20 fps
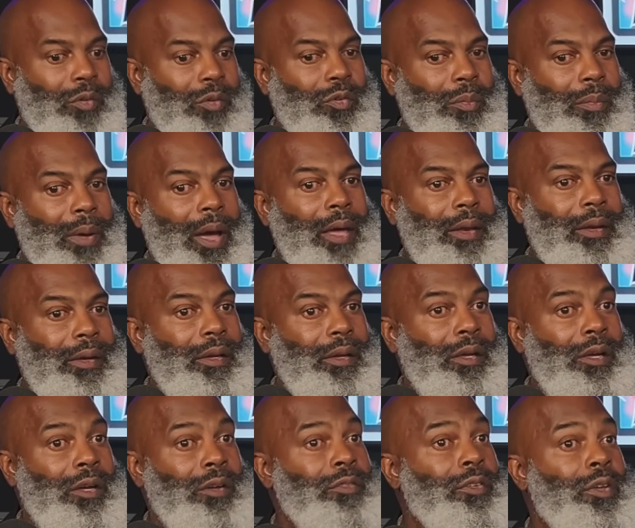to be reminded
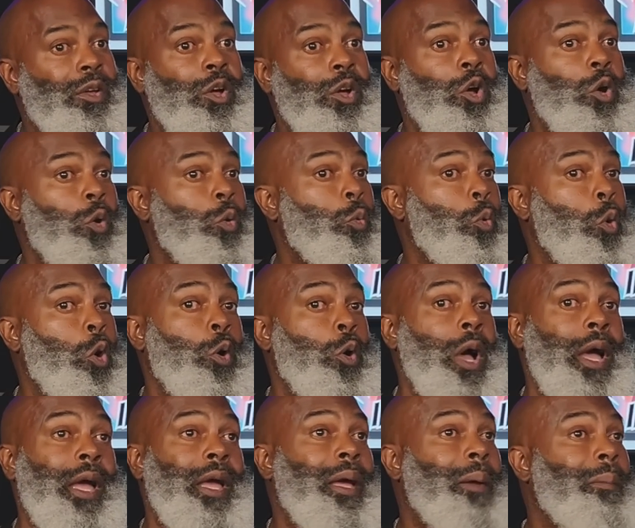of?
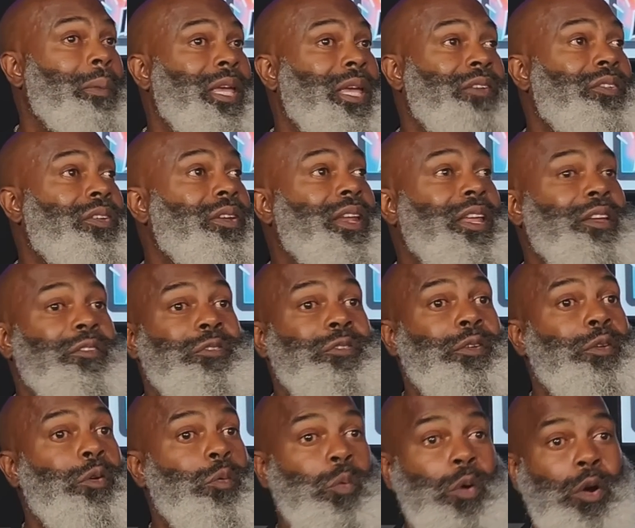I mean, even if it ain't
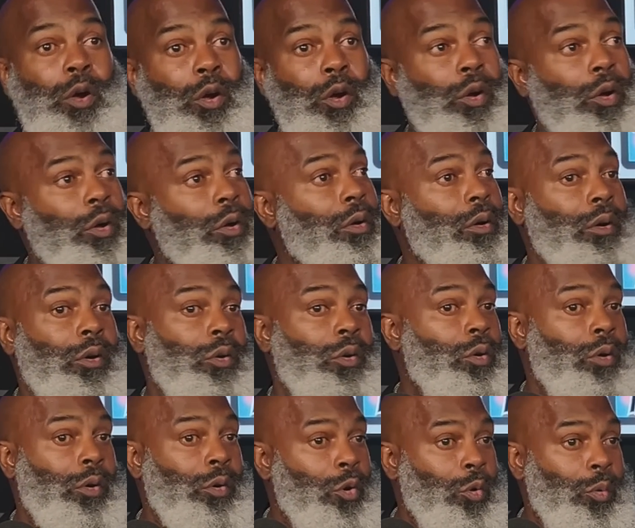for the world
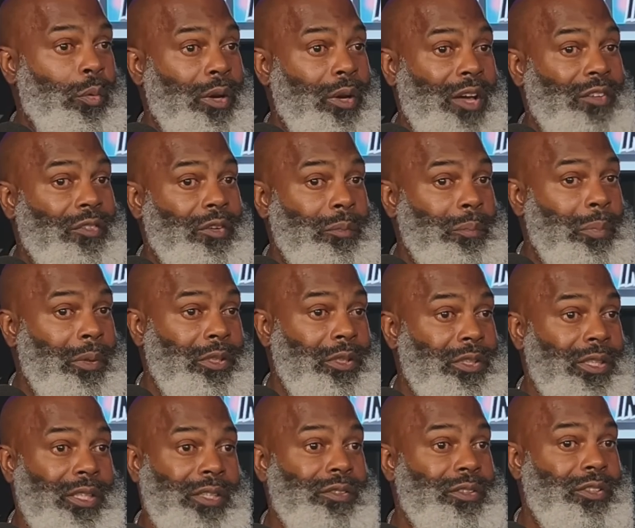or whatever,
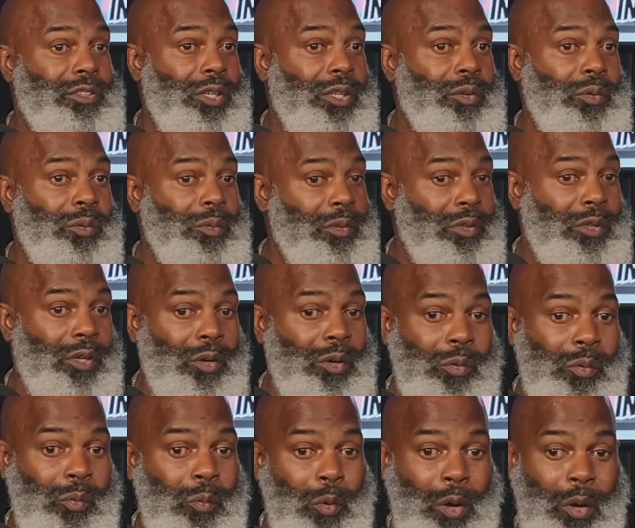but just so
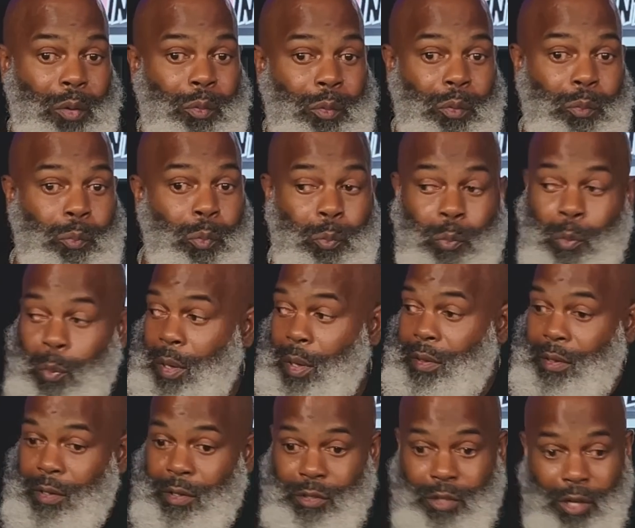
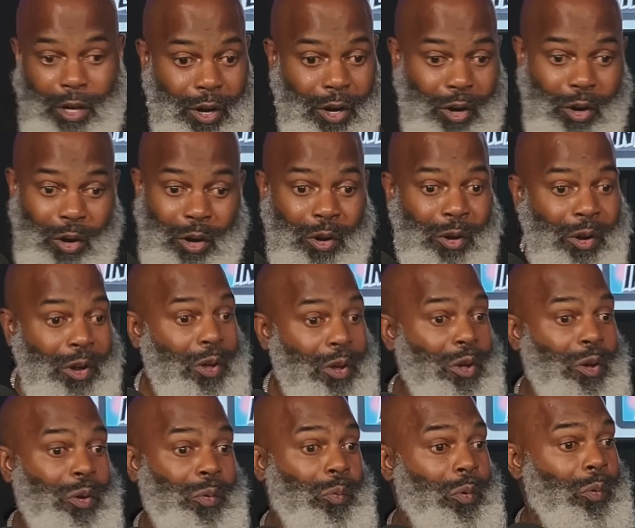whether it's her,
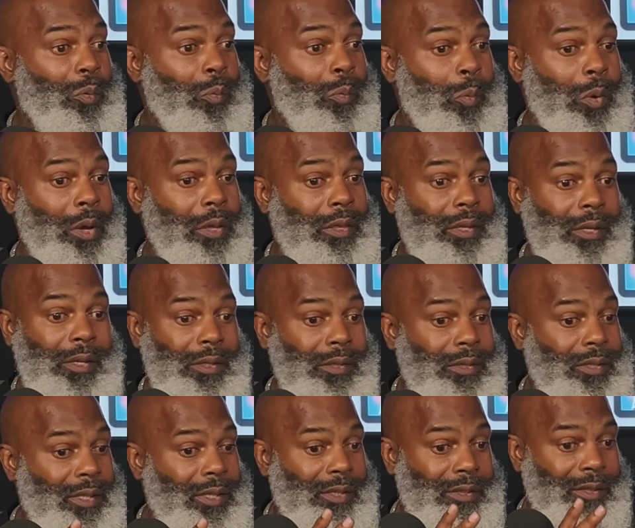whether
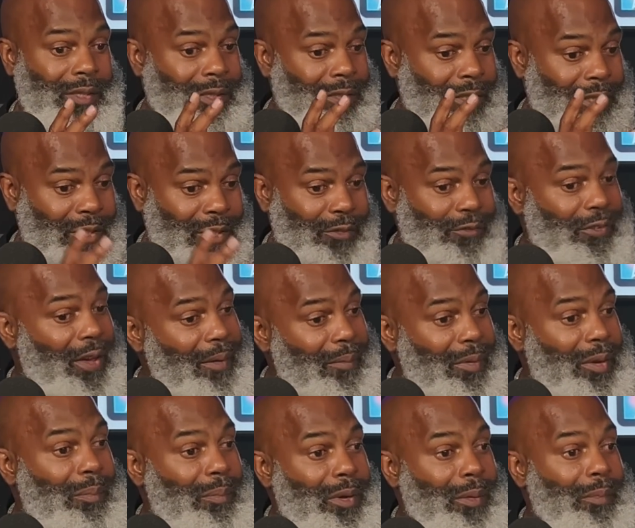it's a
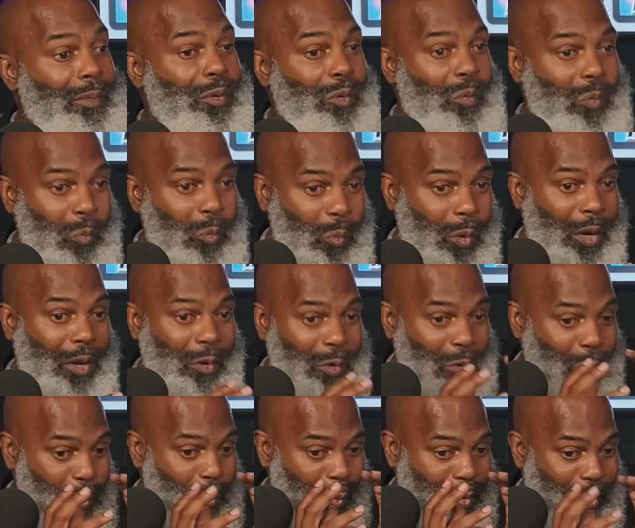family member, what
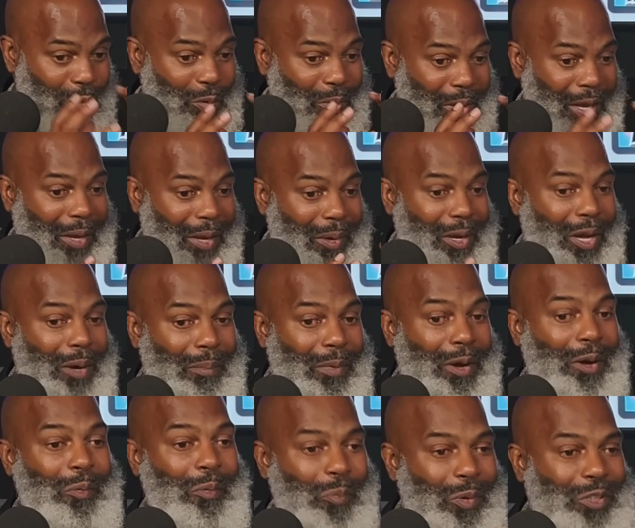when your name
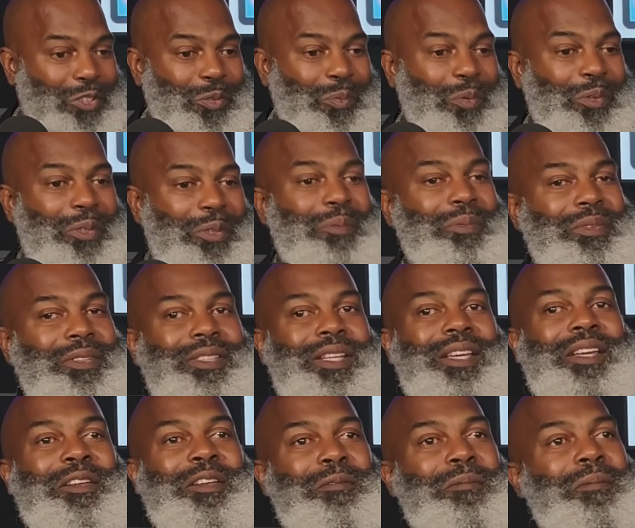come up, what you want them to
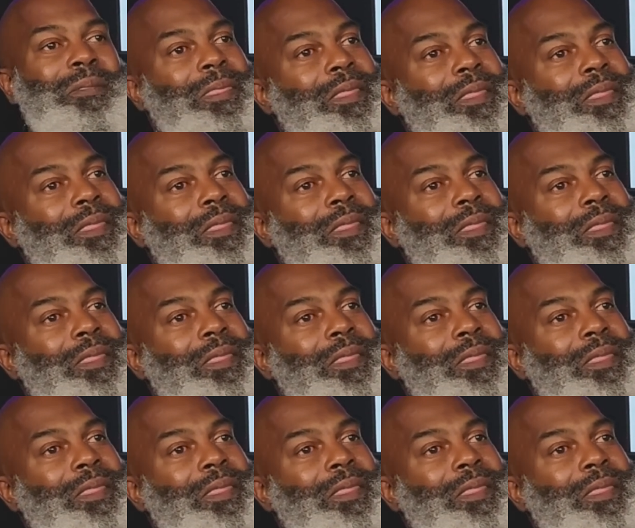say?